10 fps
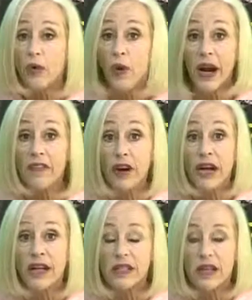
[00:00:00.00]
Whatever it
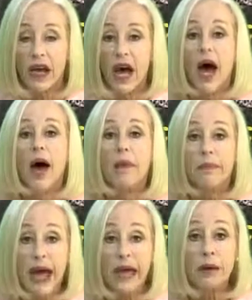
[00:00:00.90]
is,
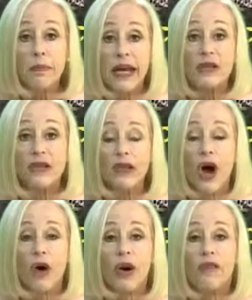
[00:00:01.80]
make a mental
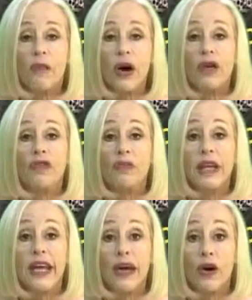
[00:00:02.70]
note of what you've
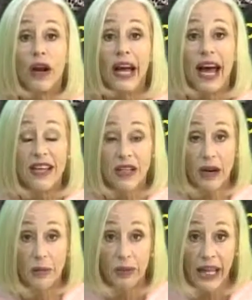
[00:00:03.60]
been hearing as a
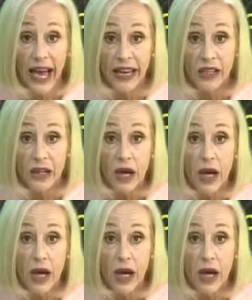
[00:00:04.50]
complaint,